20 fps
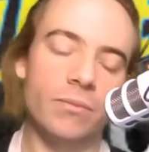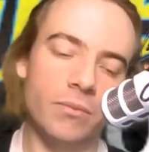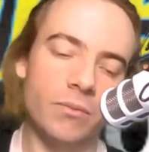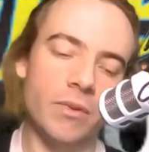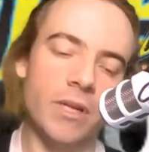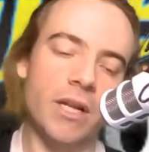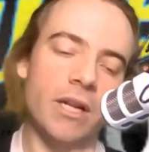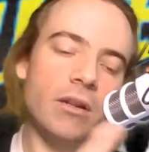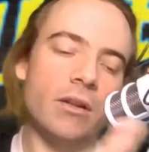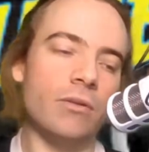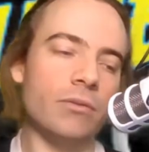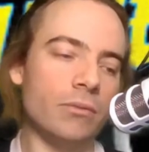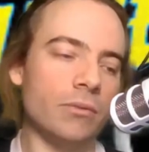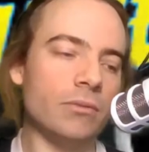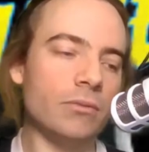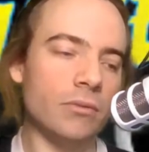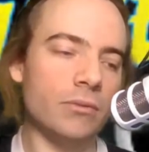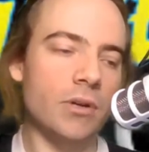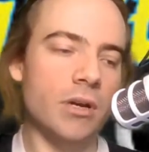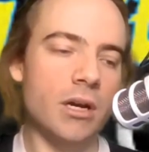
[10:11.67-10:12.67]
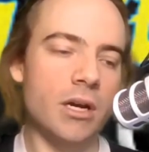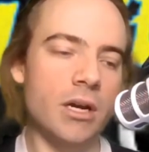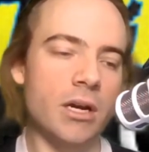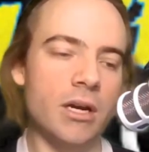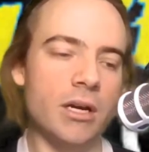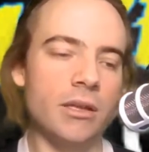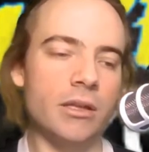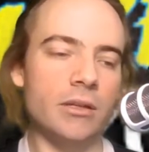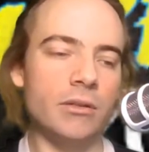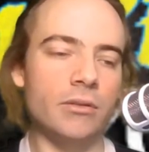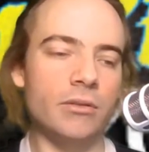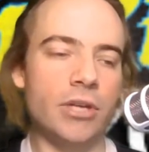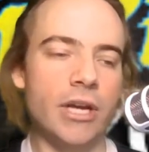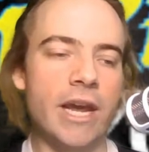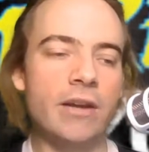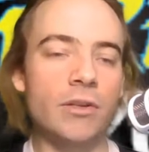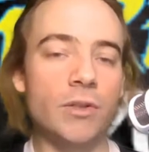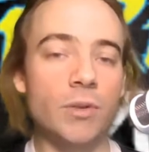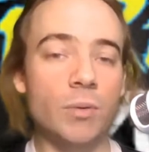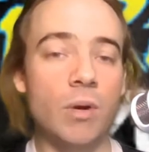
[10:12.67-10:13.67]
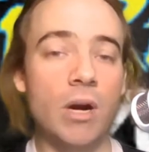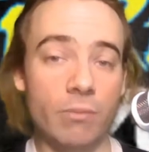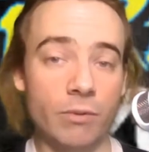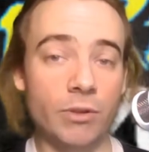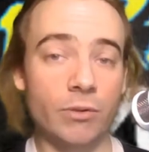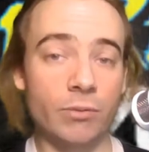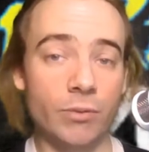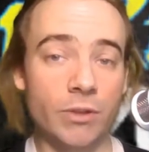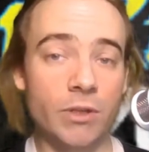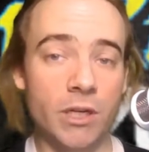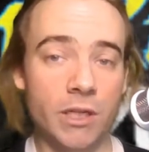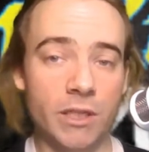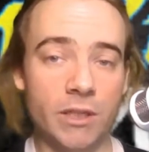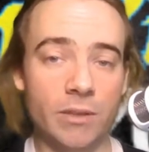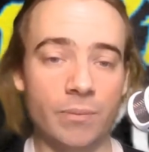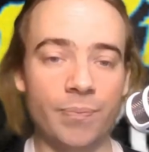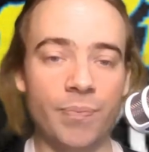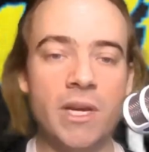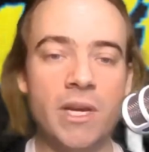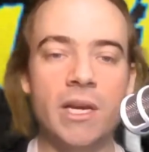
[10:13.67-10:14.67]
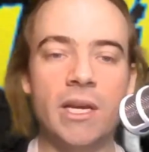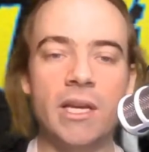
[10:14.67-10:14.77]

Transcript: let alone uh, the channel swap, which was awesome.